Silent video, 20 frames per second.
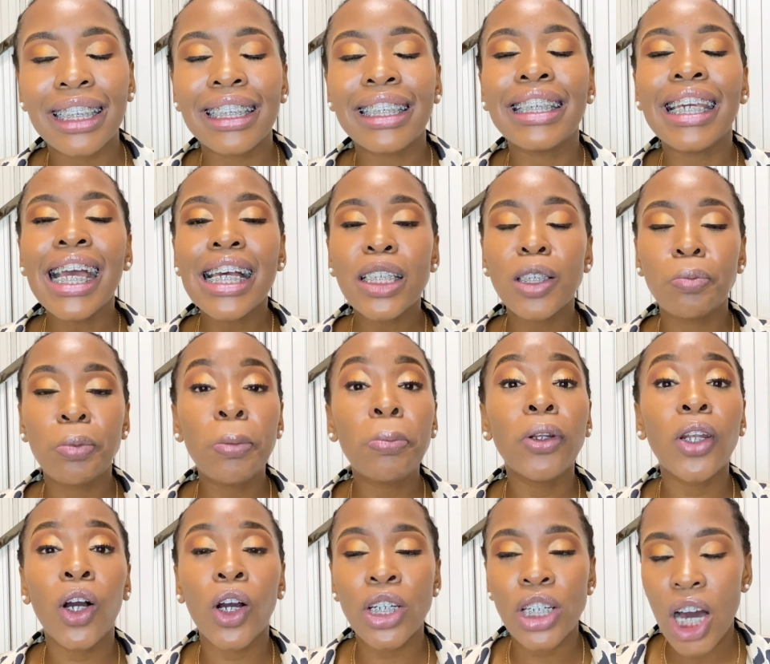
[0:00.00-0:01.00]
Yes,
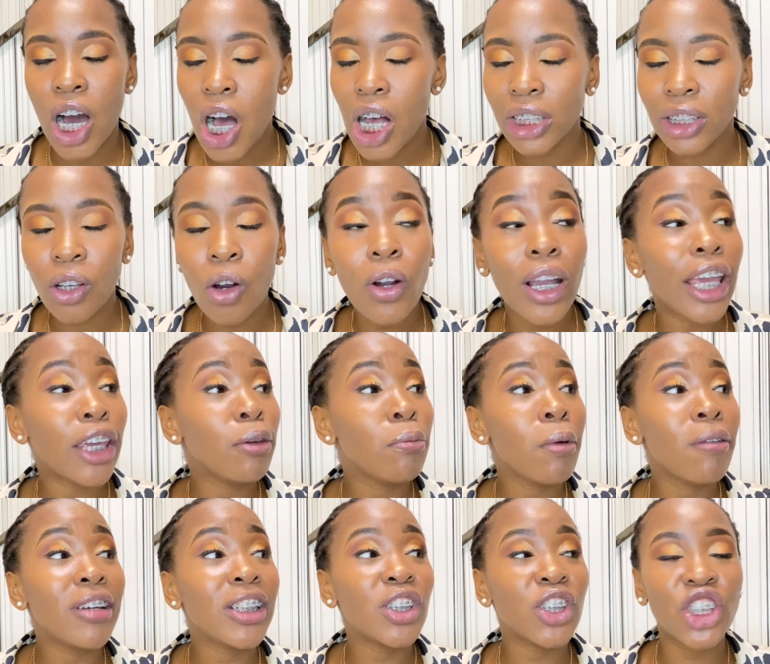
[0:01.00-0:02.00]
people are going to ask, okay, you're
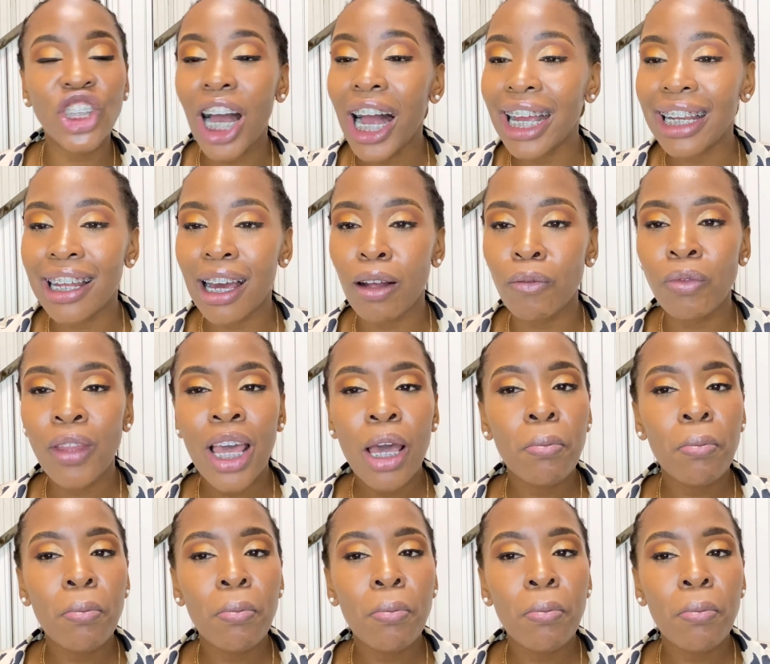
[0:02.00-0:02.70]
moving to China,